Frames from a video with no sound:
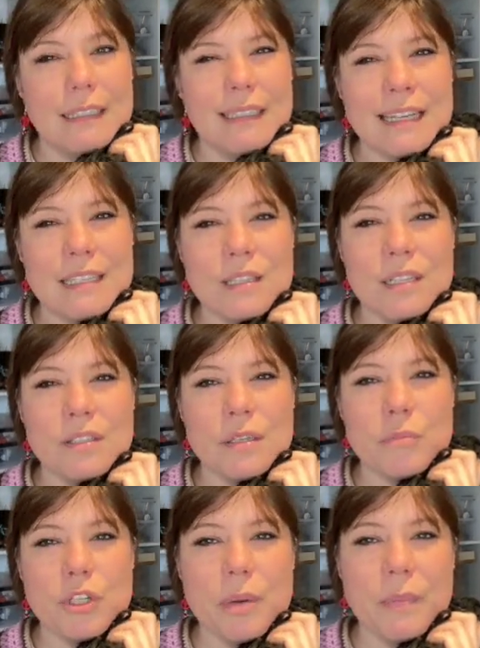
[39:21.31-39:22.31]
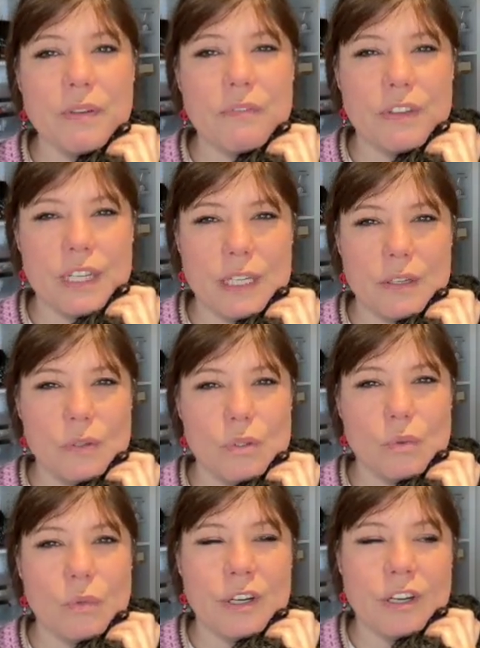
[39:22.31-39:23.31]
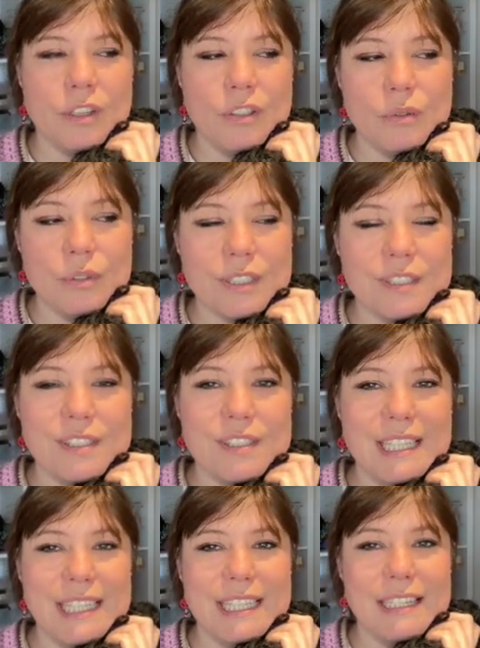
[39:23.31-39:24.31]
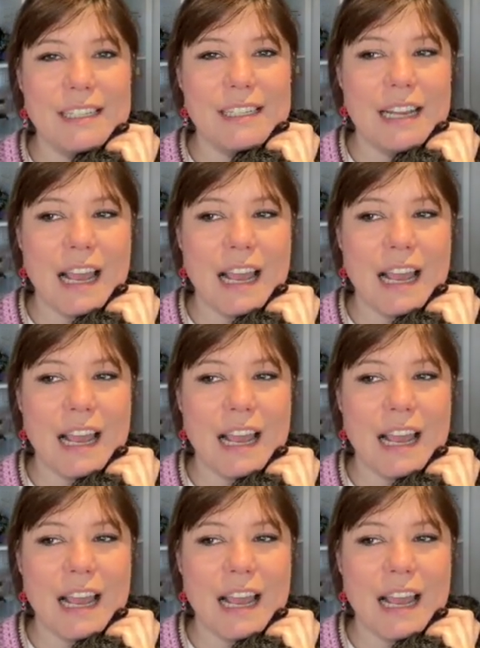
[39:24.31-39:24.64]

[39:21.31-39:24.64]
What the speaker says: has done some shopping videos where you can see